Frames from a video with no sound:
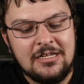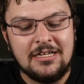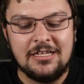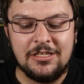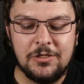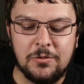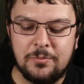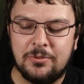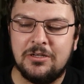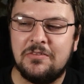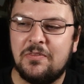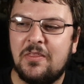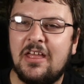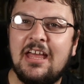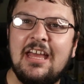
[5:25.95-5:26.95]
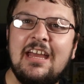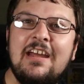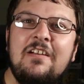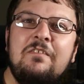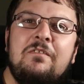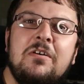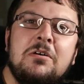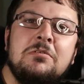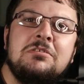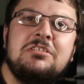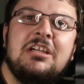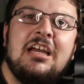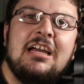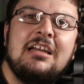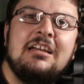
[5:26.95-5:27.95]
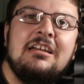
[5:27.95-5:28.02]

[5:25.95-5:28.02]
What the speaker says: You put the headphone jack.